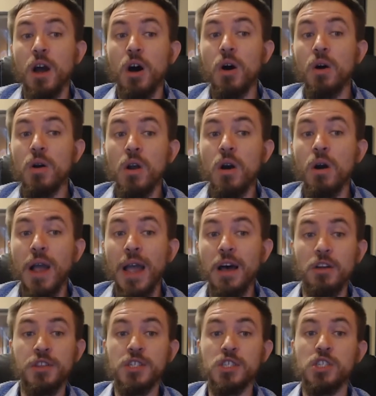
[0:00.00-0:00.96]
a Hong Kong
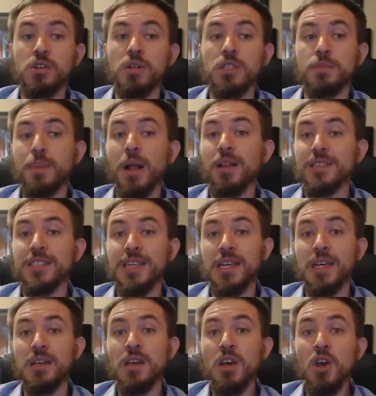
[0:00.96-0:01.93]
health insurance
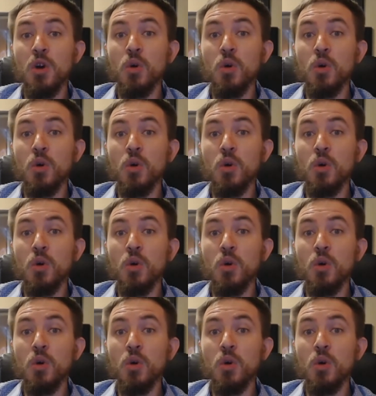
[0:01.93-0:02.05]
policy,